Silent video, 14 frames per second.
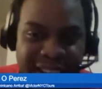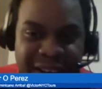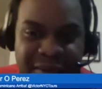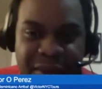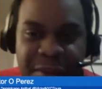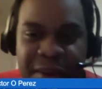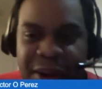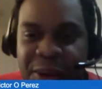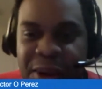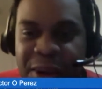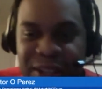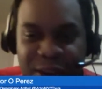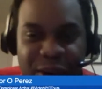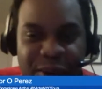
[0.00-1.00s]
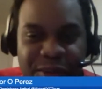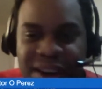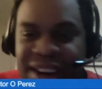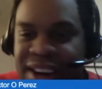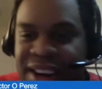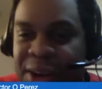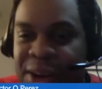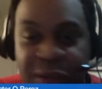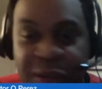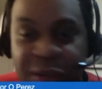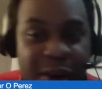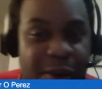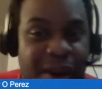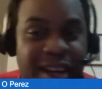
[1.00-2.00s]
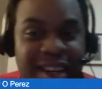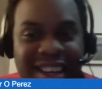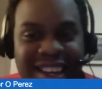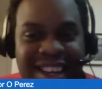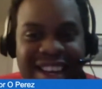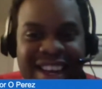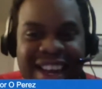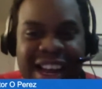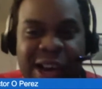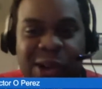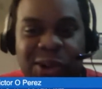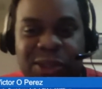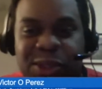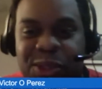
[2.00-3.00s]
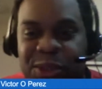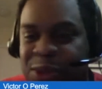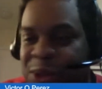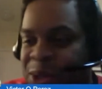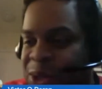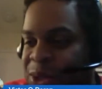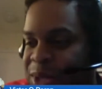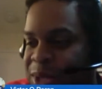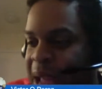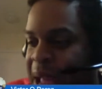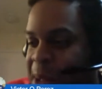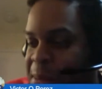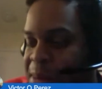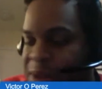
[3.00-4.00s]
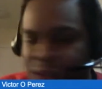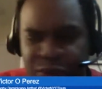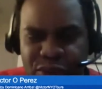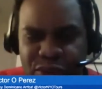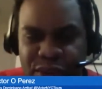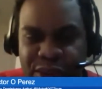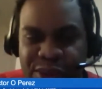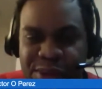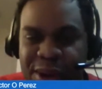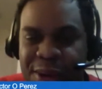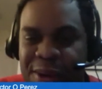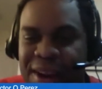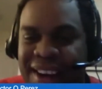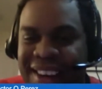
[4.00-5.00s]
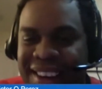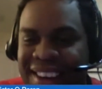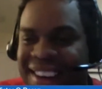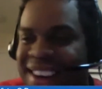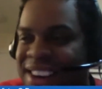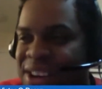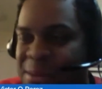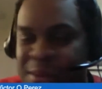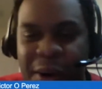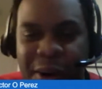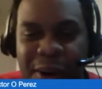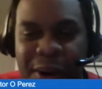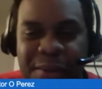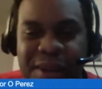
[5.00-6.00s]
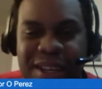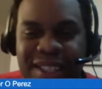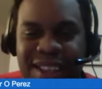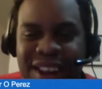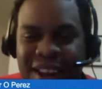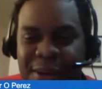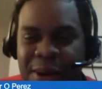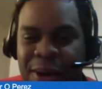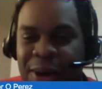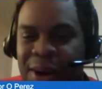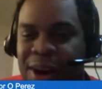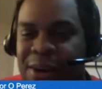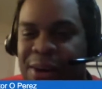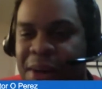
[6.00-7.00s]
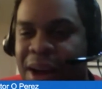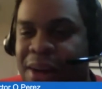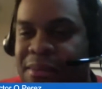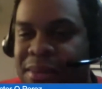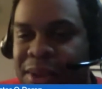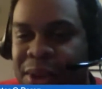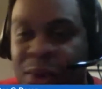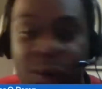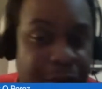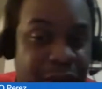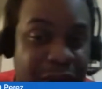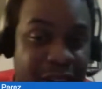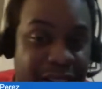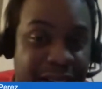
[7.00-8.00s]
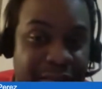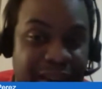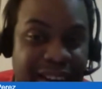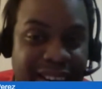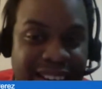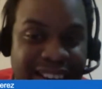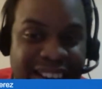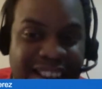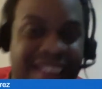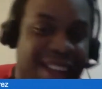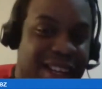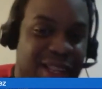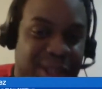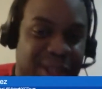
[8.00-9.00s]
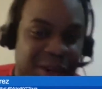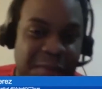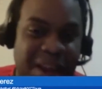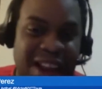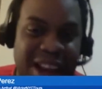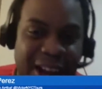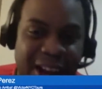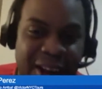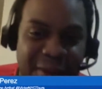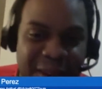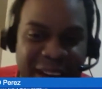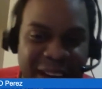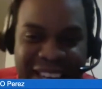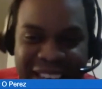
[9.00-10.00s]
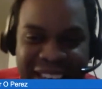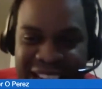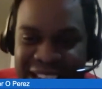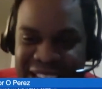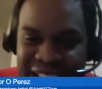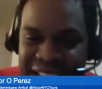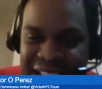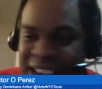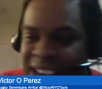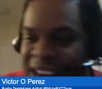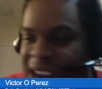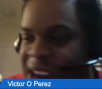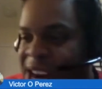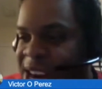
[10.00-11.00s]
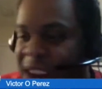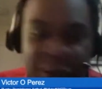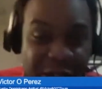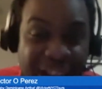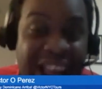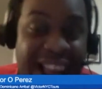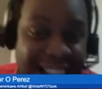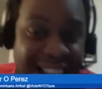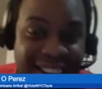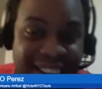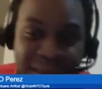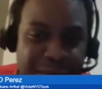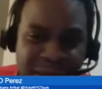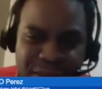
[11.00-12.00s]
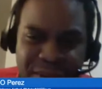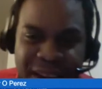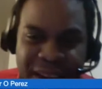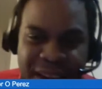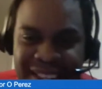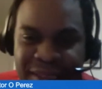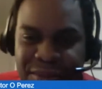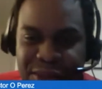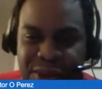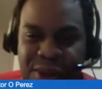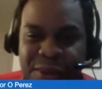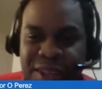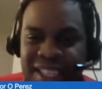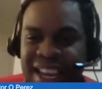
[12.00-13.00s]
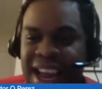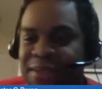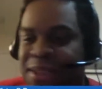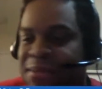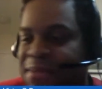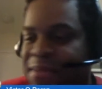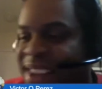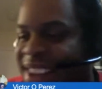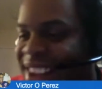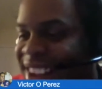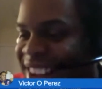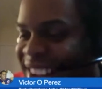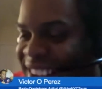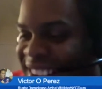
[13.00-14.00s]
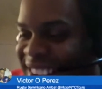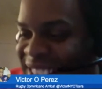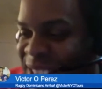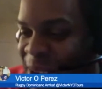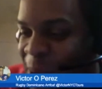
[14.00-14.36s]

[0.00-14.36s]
familiar with his girlfriend, which, by the way, hello to to Sam. She was really cool, by the way. You probably heard me talk about her and her mom, who are both Colombian. My Colombian lady dating an Irish guy. Beautiful kids, I'm sure, once they have them. So,